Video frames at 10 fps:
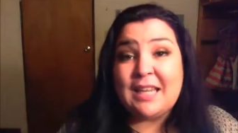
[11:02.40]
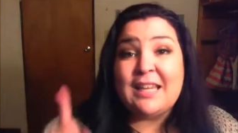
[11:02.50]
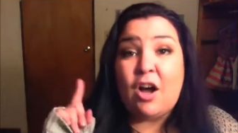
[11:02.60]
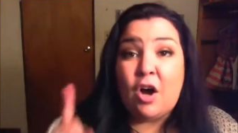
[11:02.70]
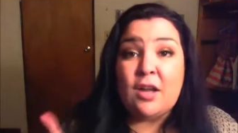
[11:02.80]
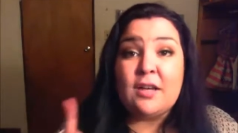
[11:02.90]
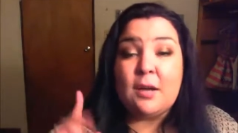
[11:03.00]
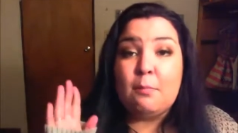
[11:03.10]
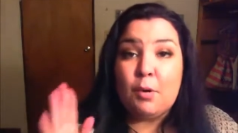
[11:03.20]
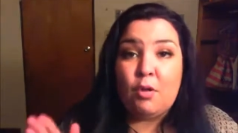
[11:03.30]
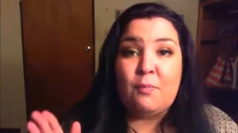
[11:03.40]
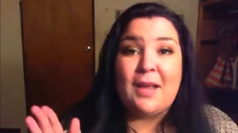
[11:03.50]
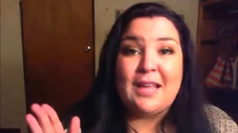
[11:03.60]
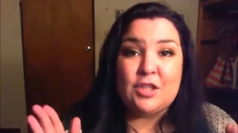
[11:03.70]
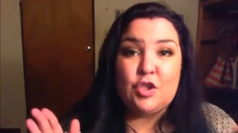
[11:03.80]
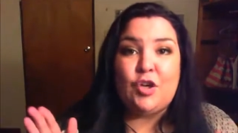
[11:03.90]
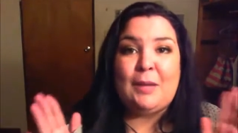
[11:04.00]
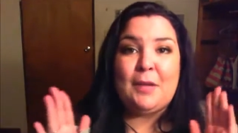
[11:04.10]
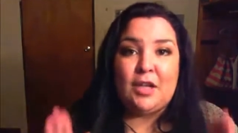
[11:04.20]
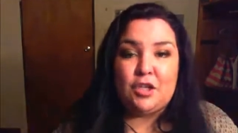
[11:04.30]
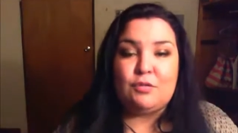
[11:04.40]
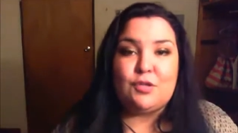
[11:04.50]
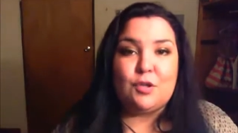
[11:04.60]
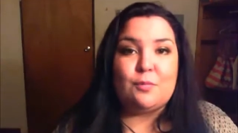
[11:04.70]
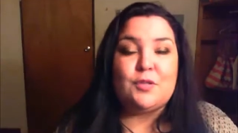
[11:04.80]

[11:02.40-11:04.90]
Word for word: it on both my Instagram and YouTube.